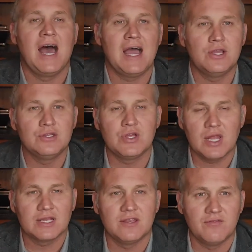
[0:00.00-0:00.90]
I usually
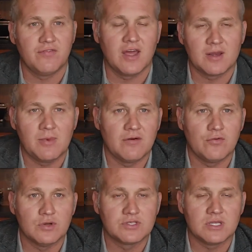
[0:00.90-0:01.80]
like to inflect my
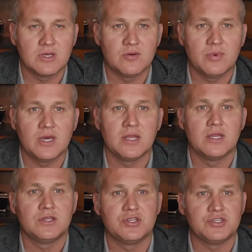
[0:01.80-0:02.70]
voice a little bit
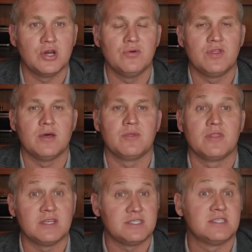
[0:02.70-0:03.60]
to show them that
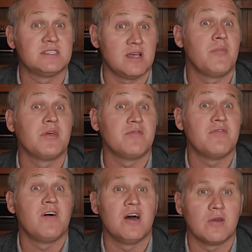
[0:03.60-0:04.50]
this is something
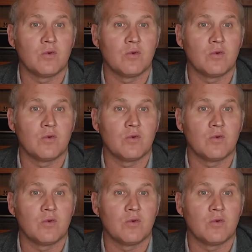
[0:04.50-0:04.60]
fun.